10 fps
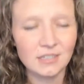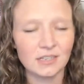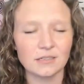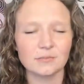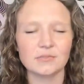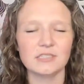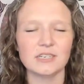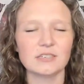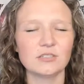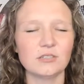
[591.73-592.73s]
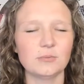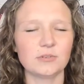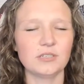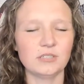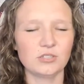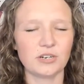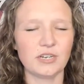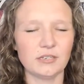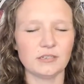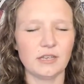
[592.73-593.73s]
Um, he's actually pretty
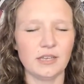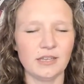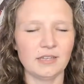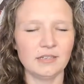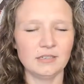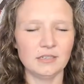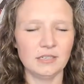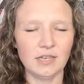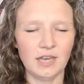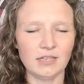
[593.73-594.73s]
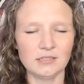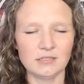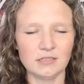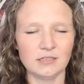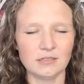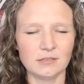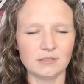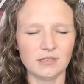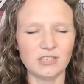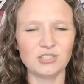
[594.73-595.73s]
straight, and he has a,
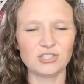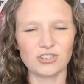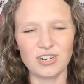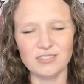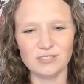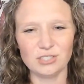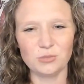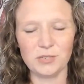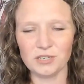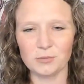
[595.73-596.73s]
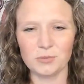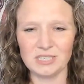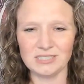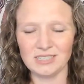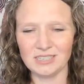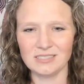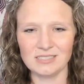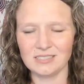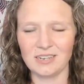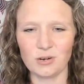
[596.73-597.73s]
a strange spear, but he says
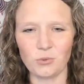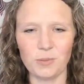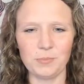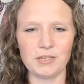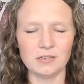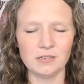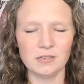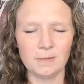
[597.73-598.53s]
it's not a weapon.